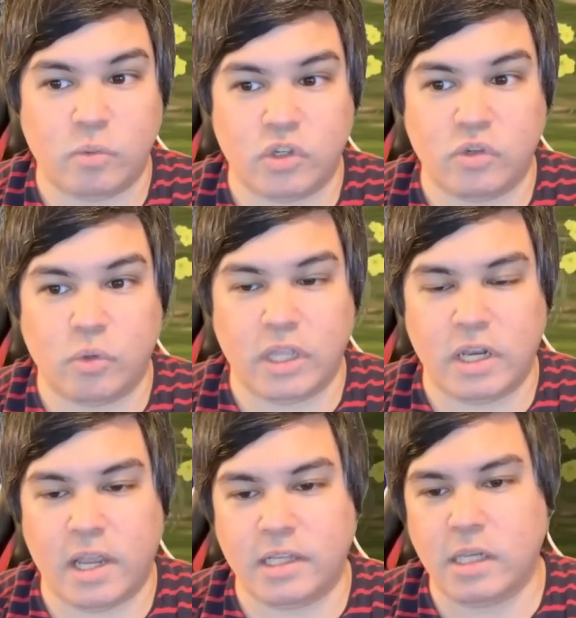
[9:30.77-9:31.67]
which is really
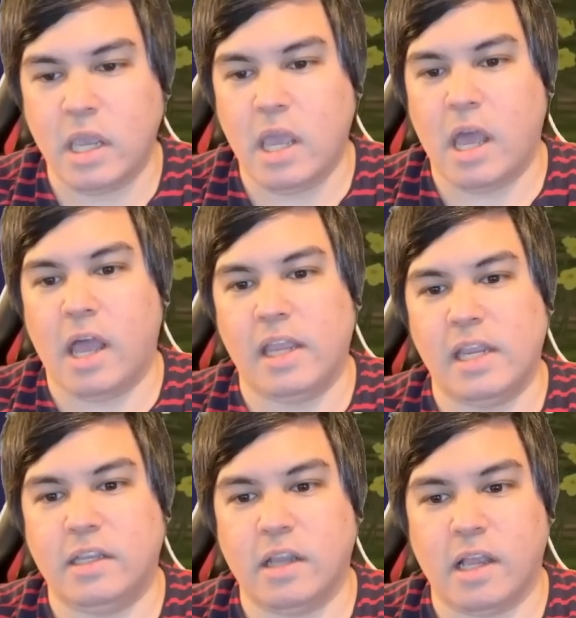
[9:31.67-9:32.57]
nice.
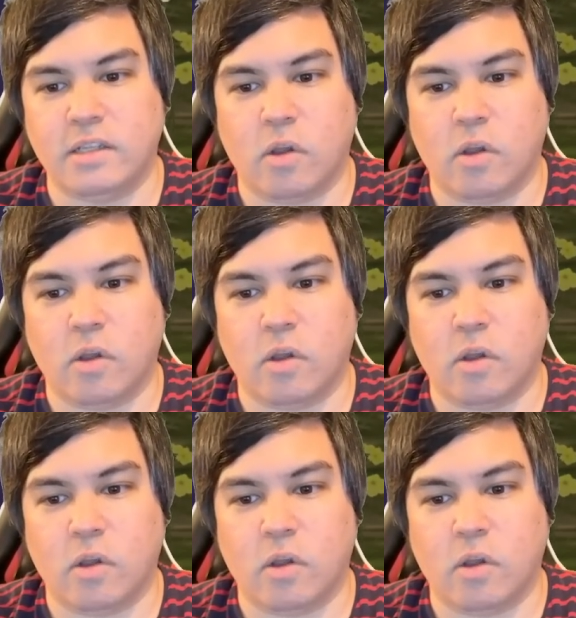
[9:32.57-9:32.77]
He does